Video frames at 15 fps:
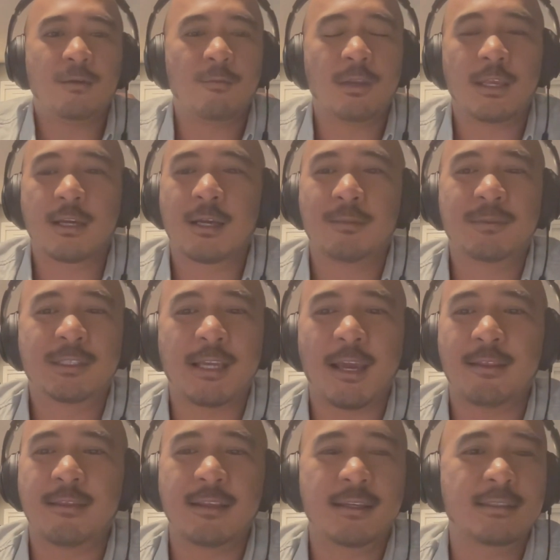when it comes to
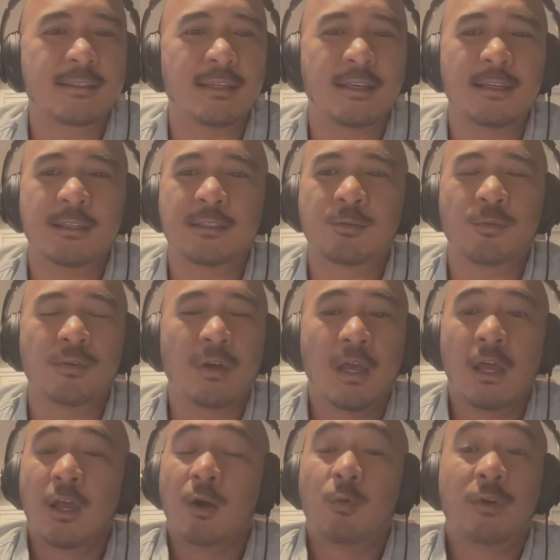ethnic studies,
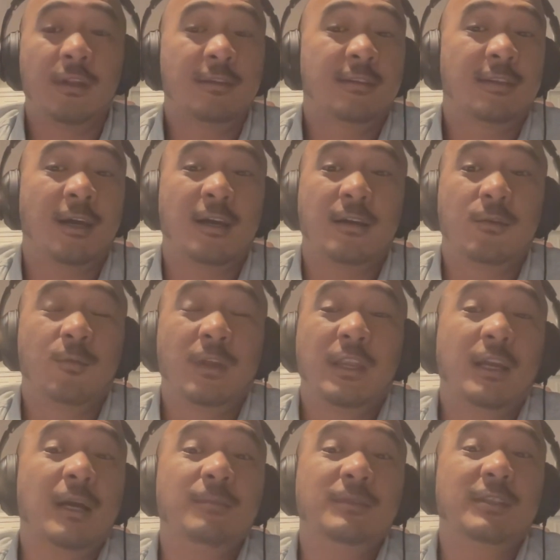when
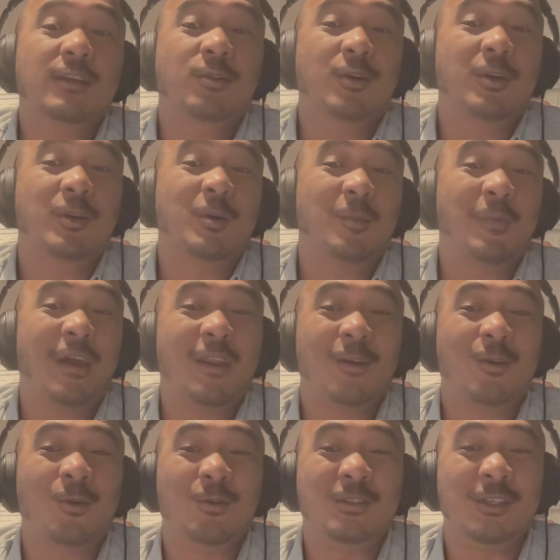it comes to critical
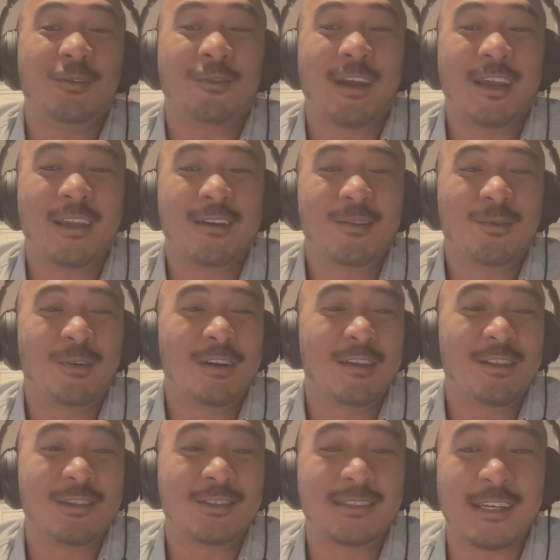pedagogy, right, one of
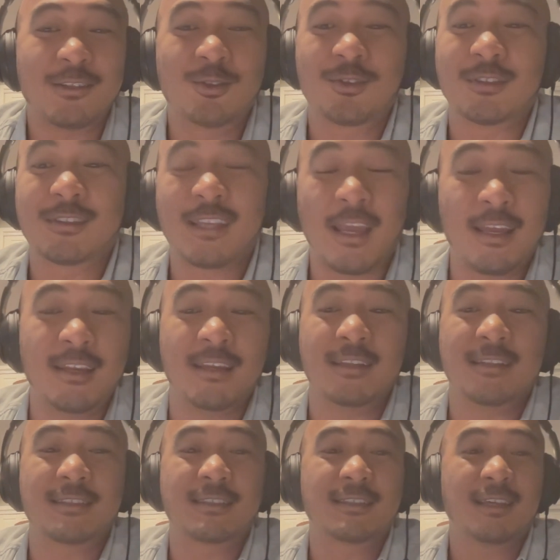the central
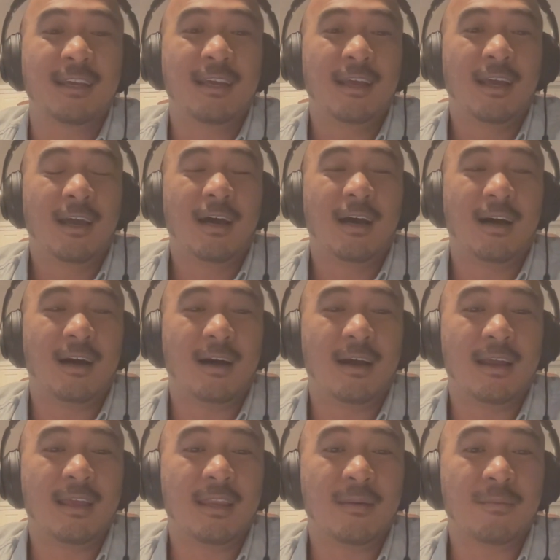tenets,
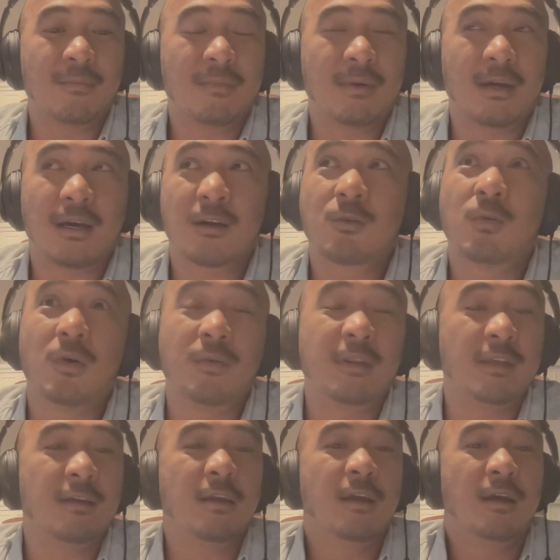and I'm
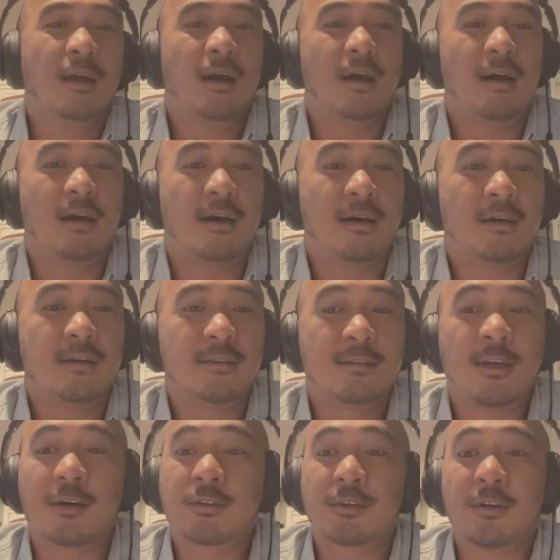quoting
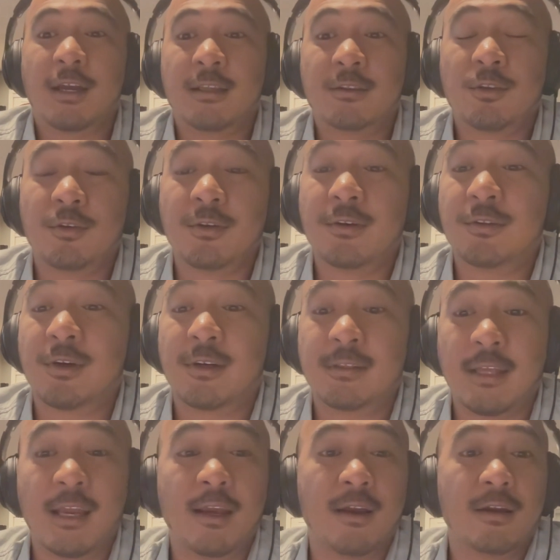Dr. Antonio
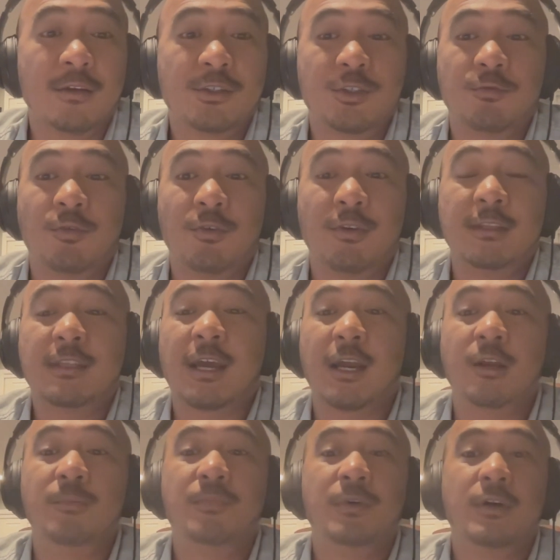Darder. She wrote an
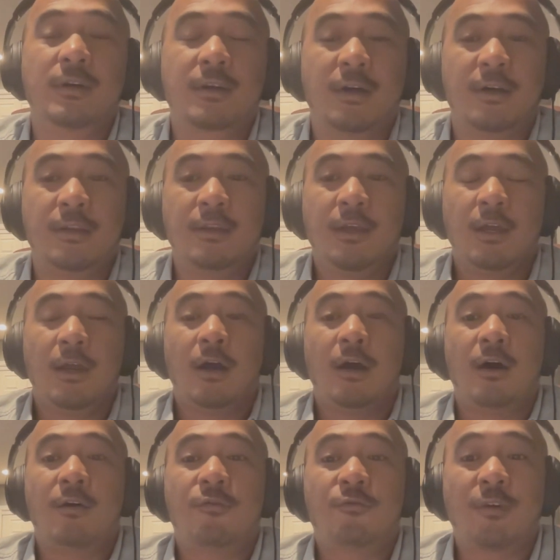entire book on
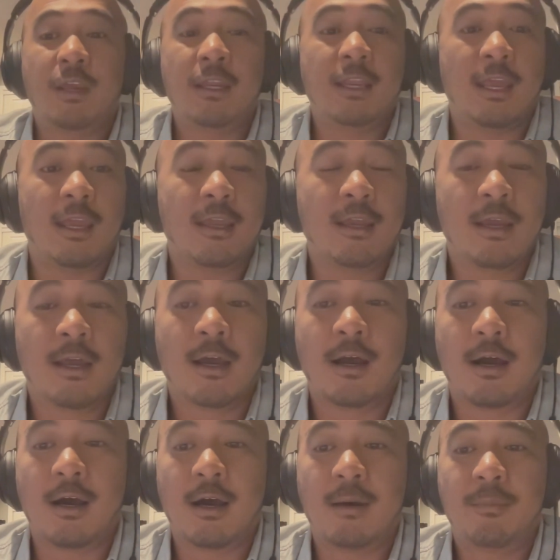Freire,
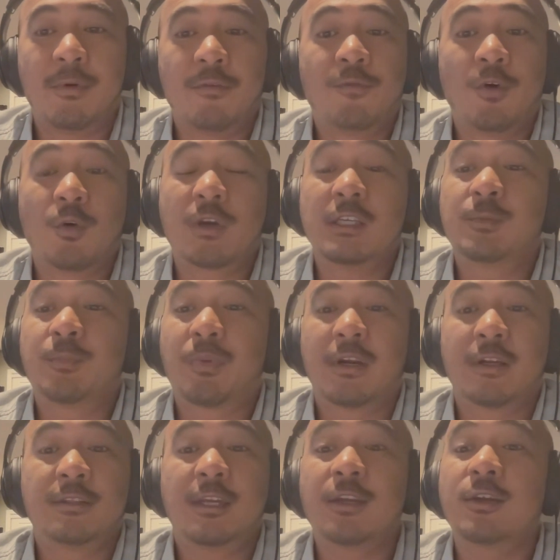but focused
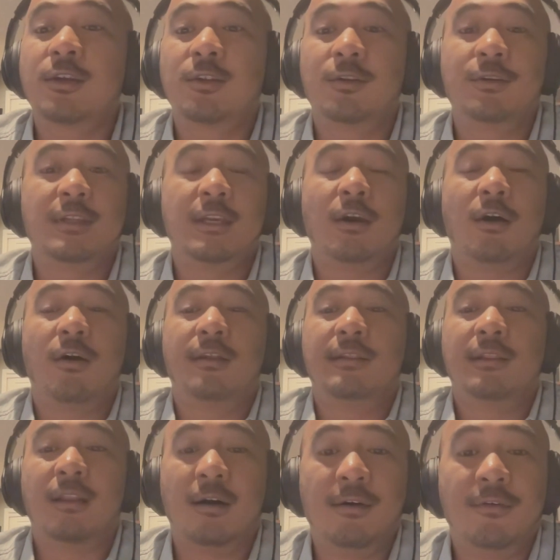particularly
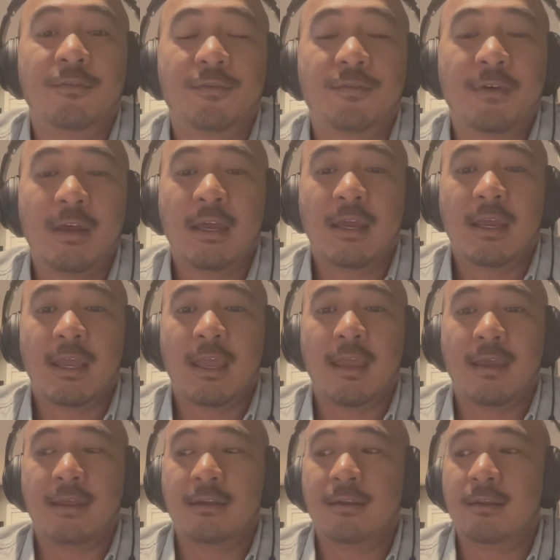on love.
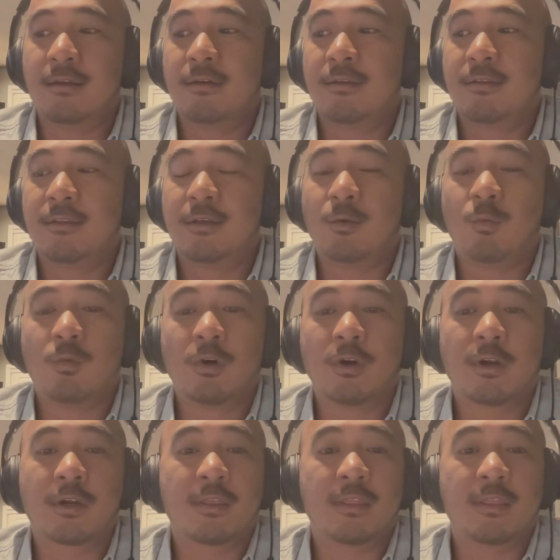And the work